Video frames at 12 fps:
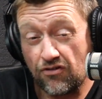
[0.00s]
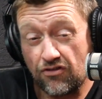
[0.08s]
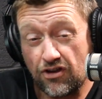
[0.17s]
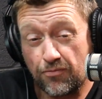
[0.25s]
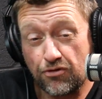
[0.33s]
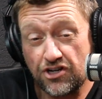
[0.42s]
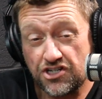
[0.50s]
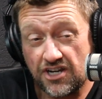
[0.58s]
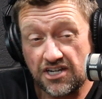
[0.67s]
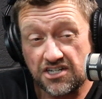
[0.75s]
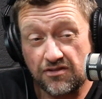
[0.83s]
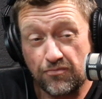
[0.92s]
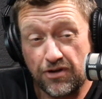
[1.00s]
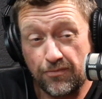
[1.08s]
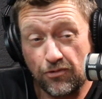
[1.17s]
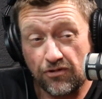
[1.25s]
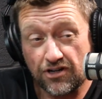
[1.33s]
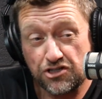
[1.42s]
the appreciation
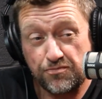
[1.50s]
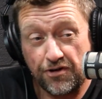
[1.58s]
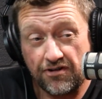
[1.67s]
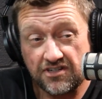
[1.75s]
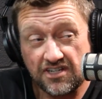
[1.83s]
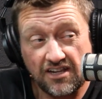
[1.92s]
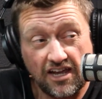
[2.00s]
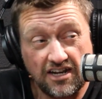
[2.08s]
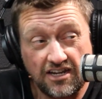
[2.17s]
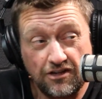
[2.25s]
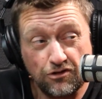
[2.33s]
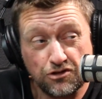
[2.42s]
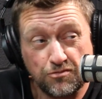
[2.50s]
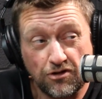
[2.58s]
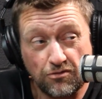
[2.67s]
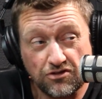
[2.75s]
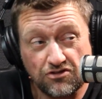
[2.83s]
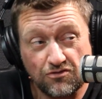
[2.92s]
people were experiencing like in
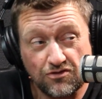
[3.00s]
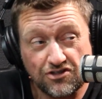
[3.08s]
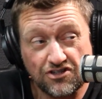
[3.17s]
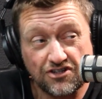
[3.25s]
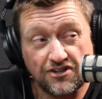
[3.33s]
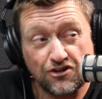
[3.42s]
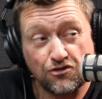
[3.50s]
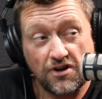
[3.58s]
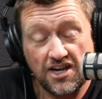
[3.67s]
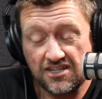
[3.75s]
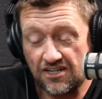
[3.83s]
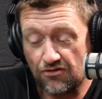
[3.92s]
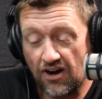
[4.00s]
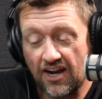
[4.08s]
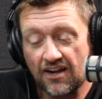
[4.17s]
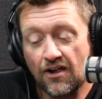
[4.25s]
Healdsburg was just crazy, right?